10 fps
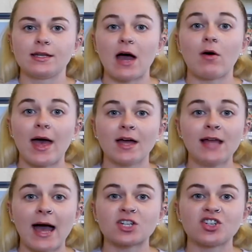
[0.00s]
Now, Ed
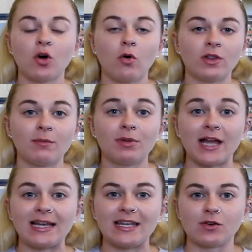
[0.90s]
actually only
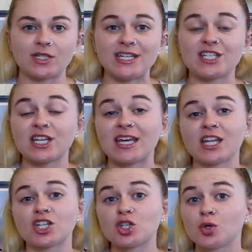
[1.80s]
pled guilty to
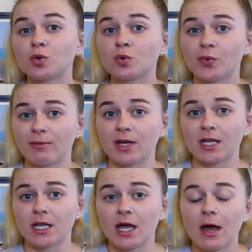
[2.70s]
killing two
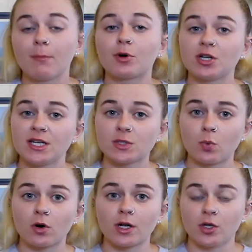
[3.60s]
women, Bernice
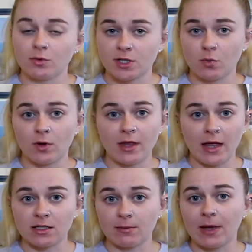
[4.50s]
Worden, who was the one that
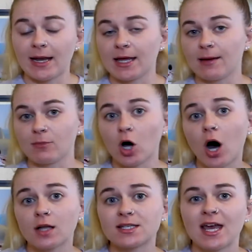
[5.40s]
ended up getting him
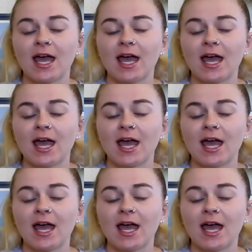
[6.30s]
caught,